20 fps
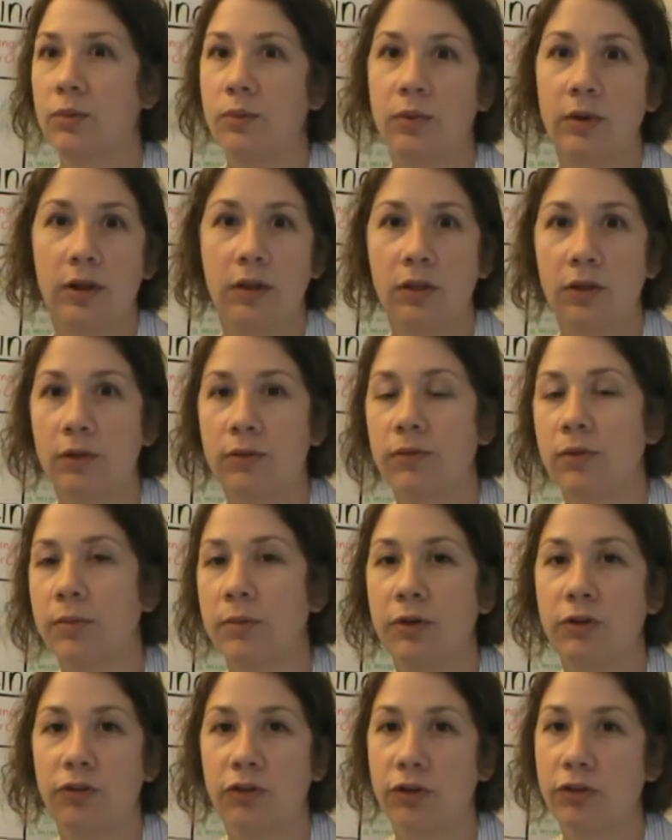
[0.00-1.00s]
What do you learn from
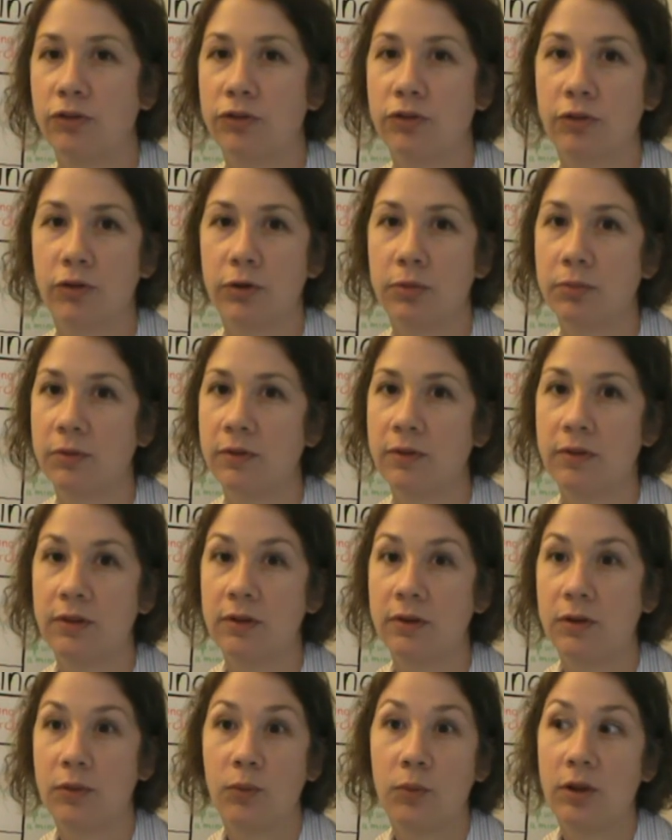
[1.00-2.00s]
your church groups?
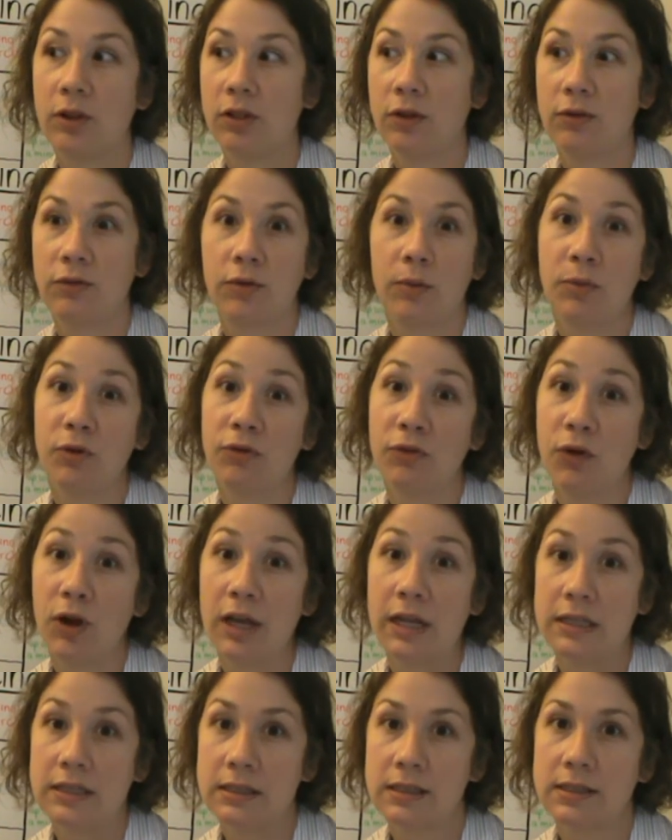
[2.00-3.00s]
What do you learn from your
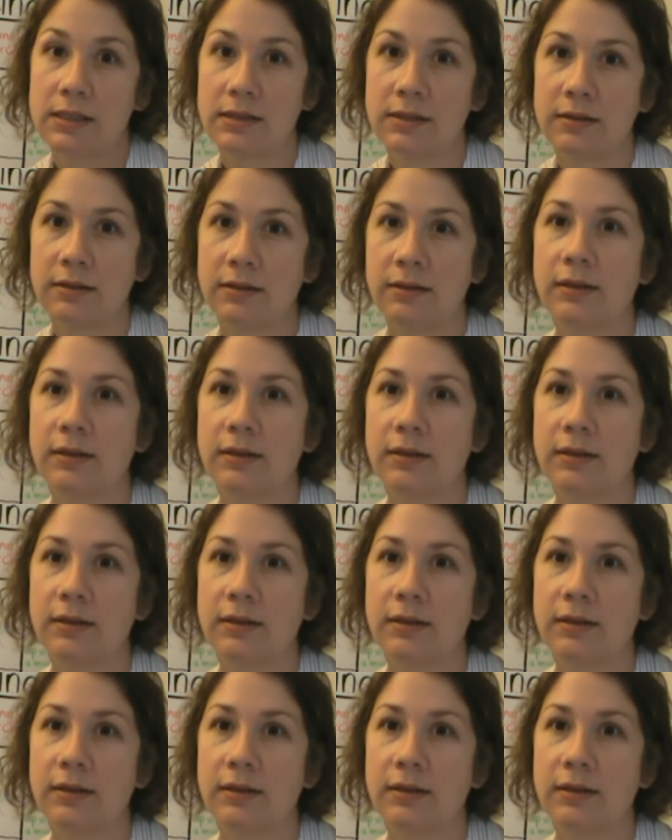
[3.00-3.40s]
friends?